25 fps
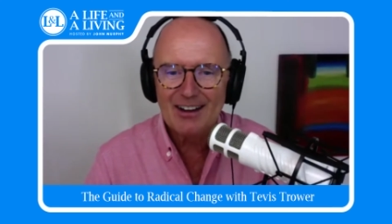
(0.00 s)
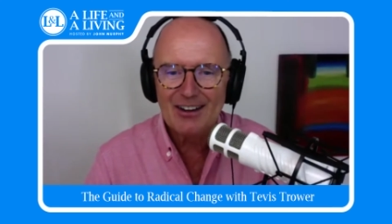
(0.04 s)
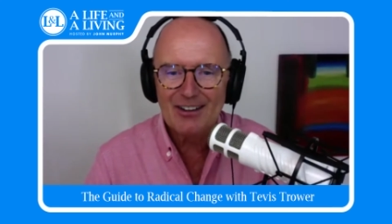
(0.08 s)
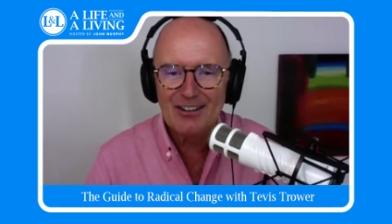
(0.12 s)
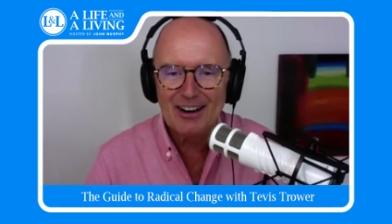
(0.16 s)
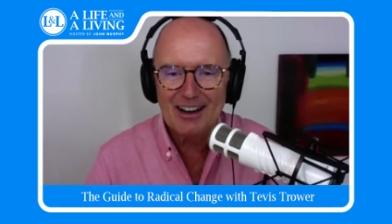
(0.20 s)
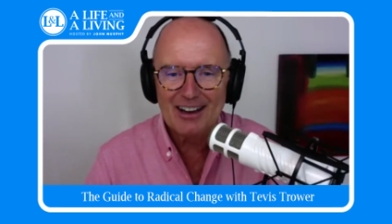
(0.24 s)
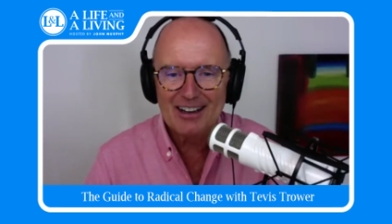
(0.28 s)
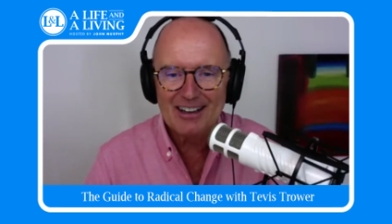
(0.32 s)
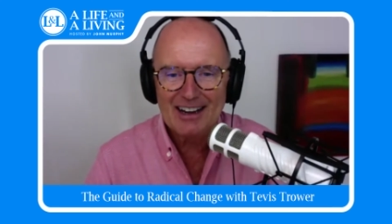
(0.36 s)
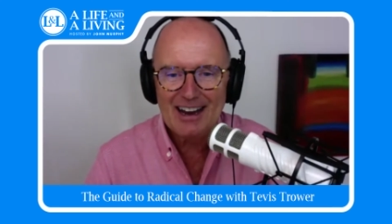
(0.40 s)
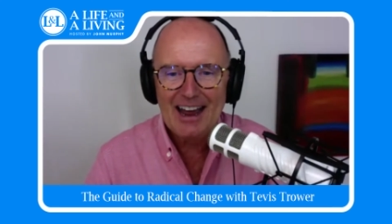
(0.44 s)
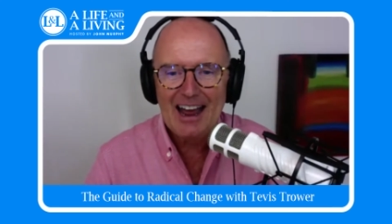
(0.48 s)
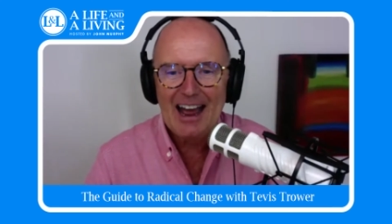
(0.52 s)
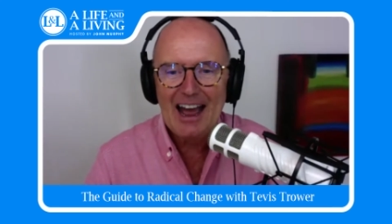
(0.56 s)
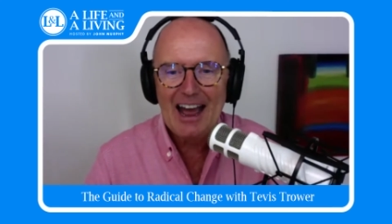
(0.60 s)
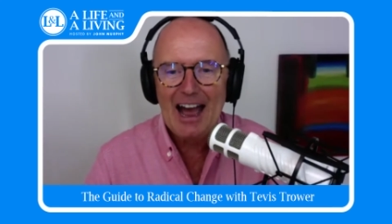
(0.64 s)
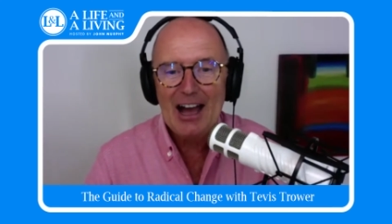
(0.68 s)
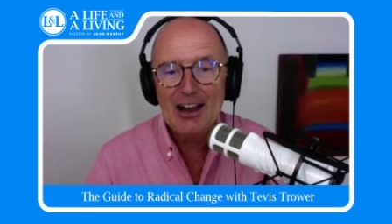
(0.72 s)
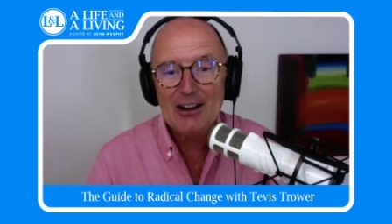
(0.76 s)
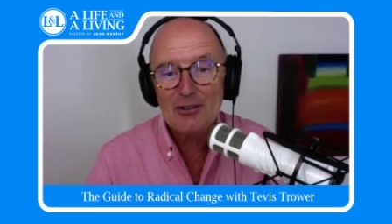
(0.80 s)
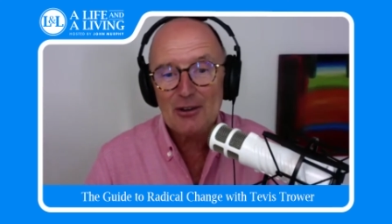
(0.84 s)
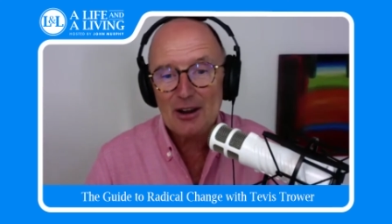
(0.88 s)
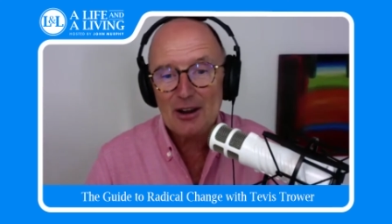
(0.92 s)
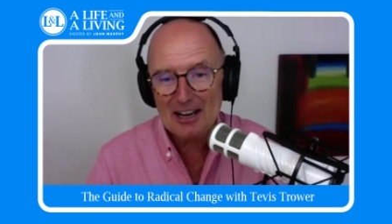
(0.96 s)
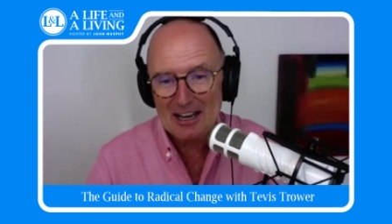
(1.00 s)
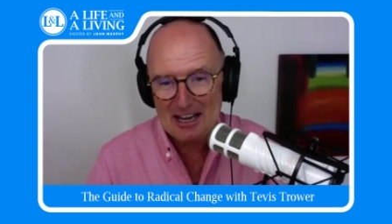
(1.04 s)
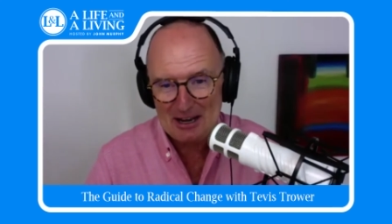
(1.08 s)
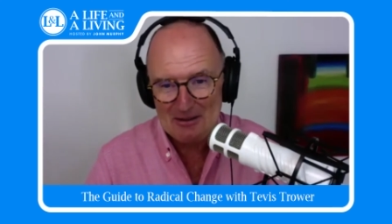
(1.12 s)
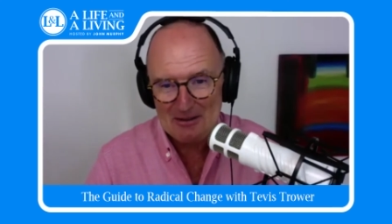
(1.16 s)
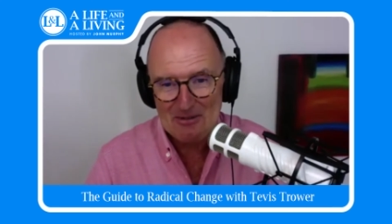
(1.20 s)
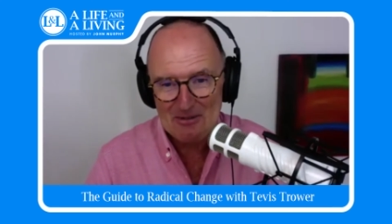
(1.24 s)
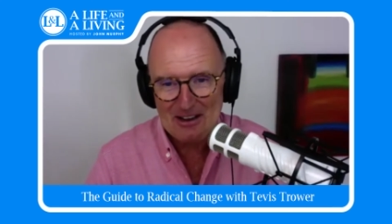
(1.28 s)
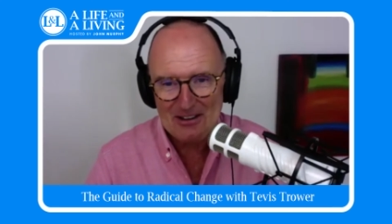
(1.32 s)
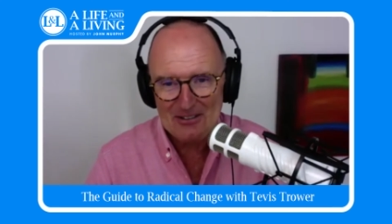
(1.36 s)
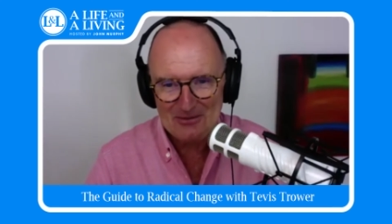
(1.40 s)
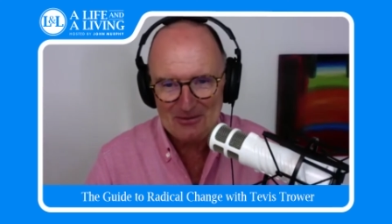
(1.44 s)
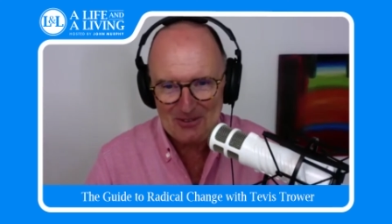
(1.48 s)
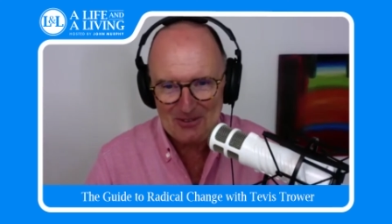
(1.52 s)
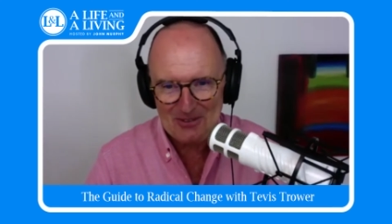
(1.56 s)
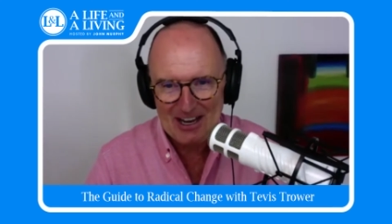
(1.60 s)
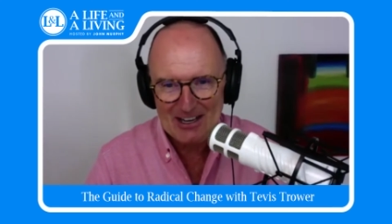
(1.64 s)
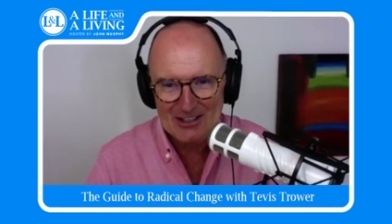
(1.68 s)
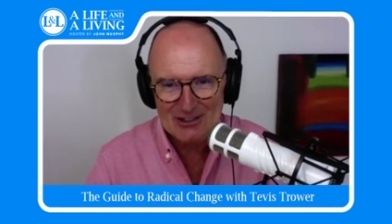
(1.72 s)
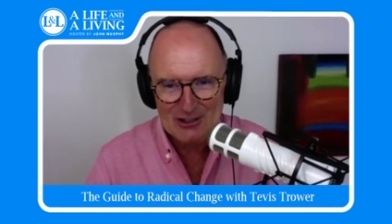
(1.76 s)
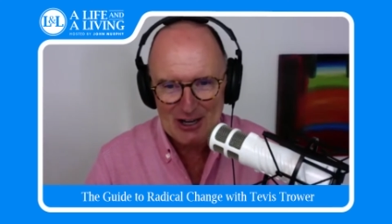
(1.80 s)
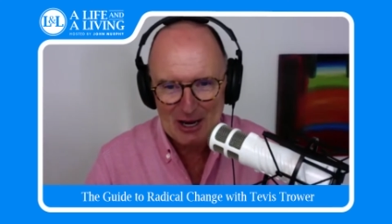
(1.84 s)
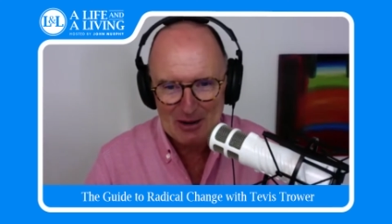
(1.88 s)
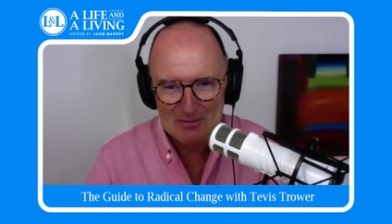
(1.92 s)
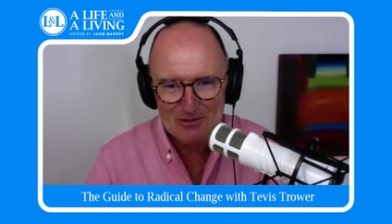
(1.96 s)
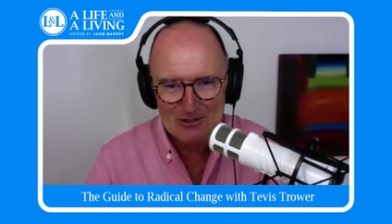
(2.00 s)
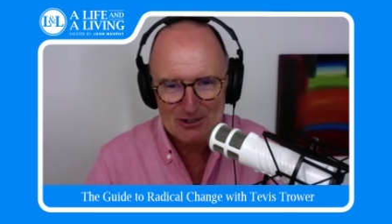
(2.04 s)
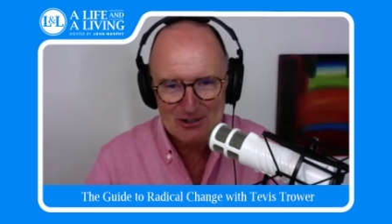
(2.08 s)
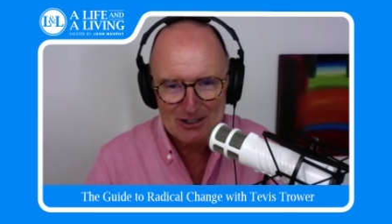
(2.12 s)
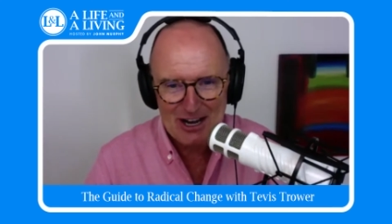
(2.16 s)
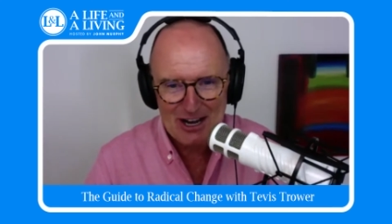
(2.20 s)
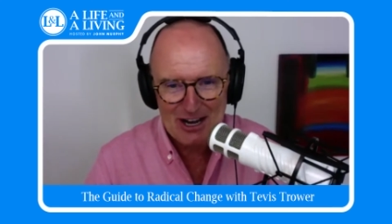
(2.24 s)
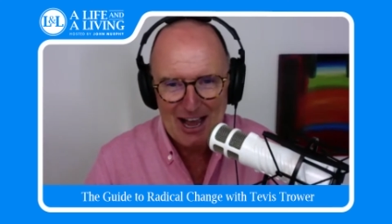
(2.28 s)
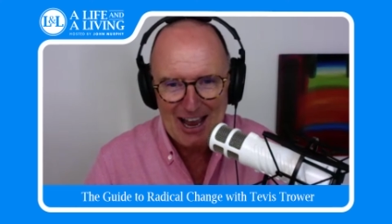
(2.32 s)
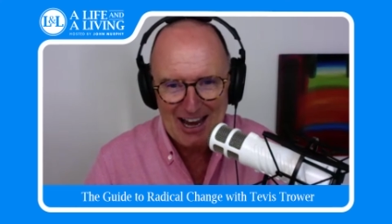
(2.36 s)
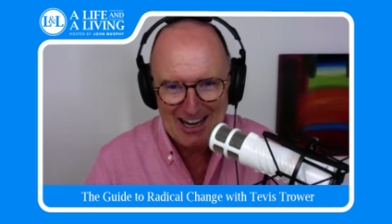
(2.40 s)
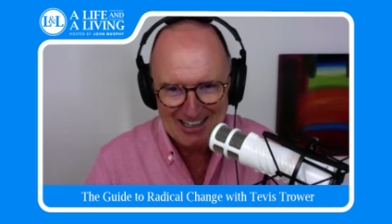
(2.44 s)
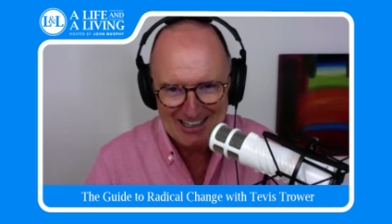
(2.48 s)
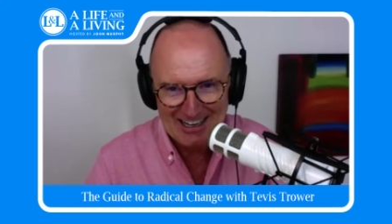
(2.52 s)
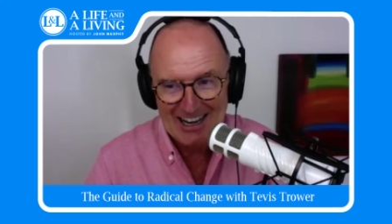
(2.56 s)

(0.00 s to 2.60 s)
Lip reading: Right. How do I keep my faith, chapter 9?